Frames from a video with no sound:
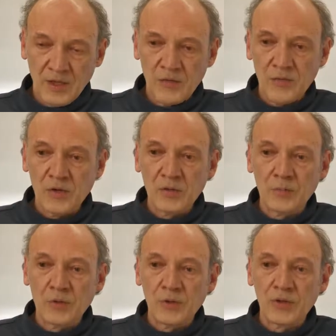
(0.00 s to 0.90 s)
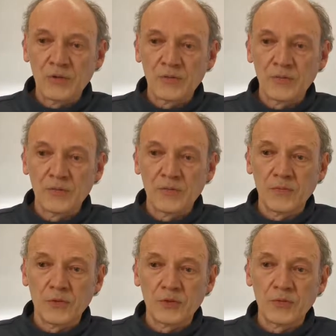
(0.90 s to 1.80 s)
I have 100 point
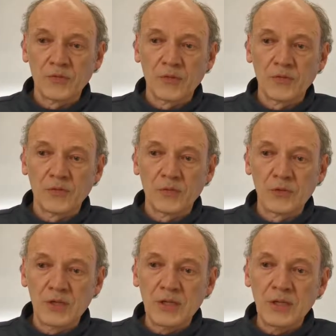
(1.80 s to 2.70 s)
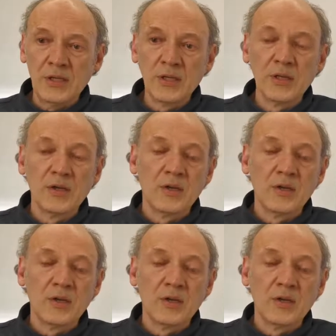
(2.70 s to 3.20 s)
for 2013